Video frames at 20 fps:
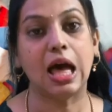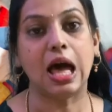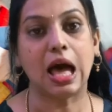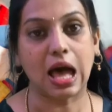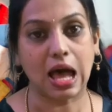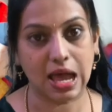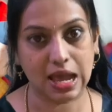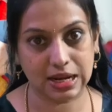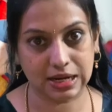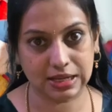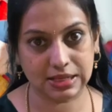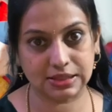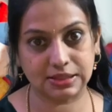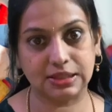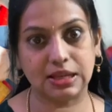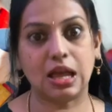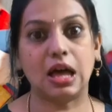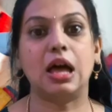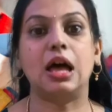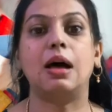
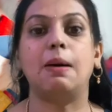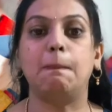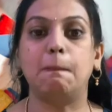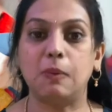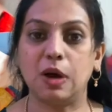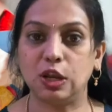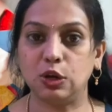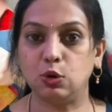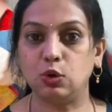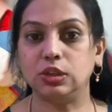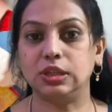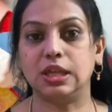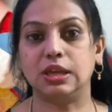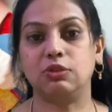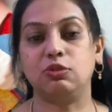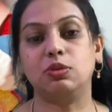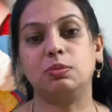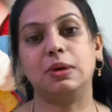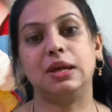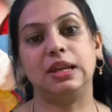Alasya, Mano
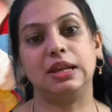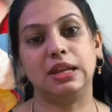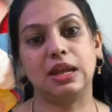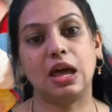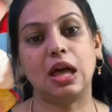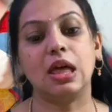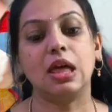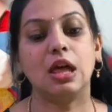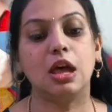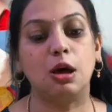Daurbalya,